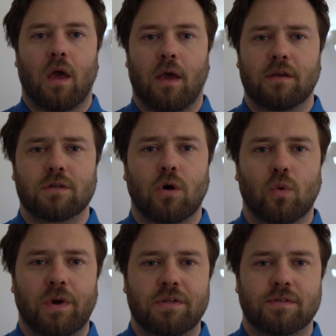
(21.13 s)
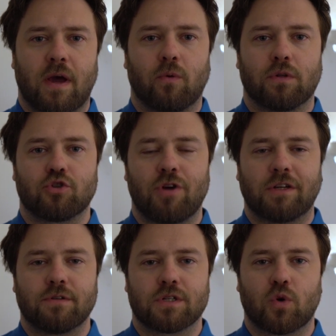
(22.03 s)
As always, I will try
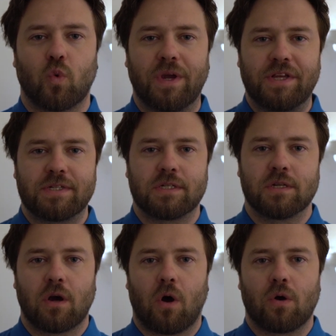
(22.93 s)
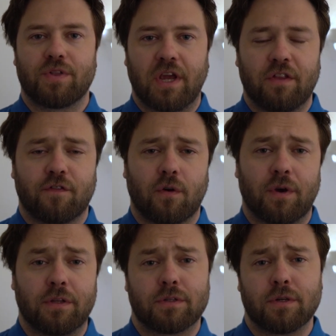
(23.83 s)
to squeeze all the info
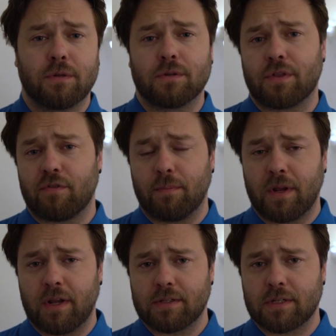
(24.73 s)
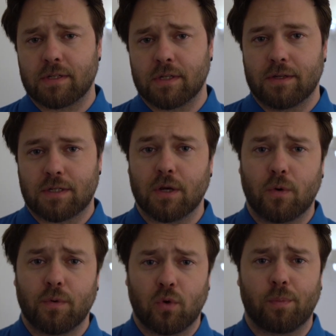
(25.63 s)
in 2 to 3 minutes
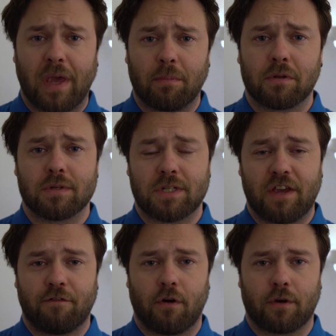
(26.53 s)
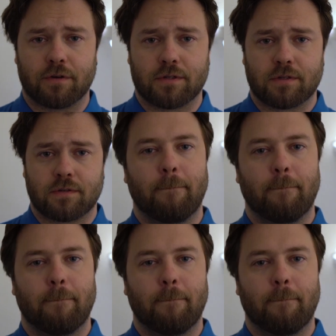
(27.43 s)
so you'll be able to stay focused.